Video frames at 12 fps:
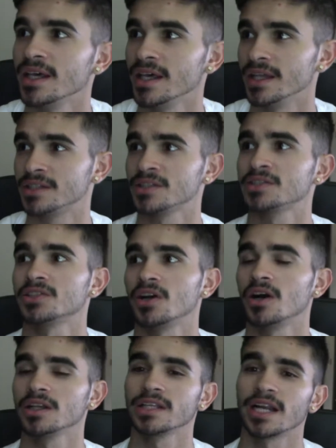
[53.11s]
it's a
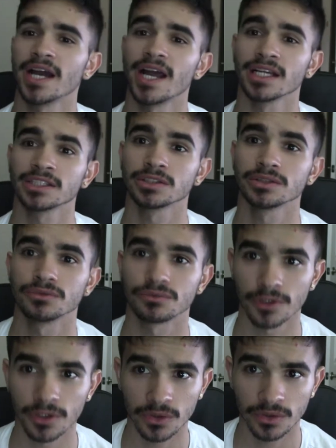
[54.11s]
song that I actually
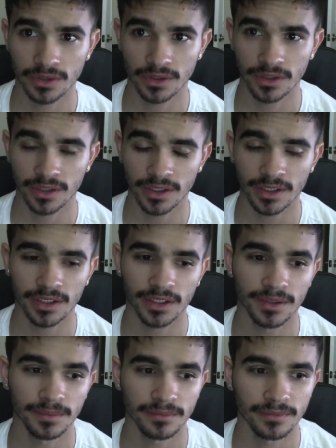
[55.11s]
wrote
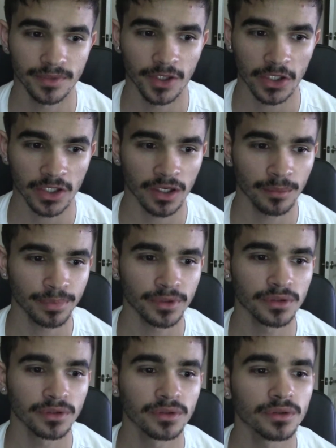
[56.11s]
um, a
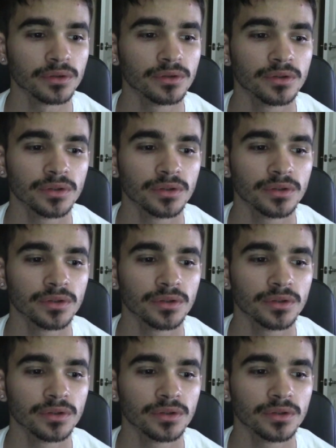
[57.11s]
couple,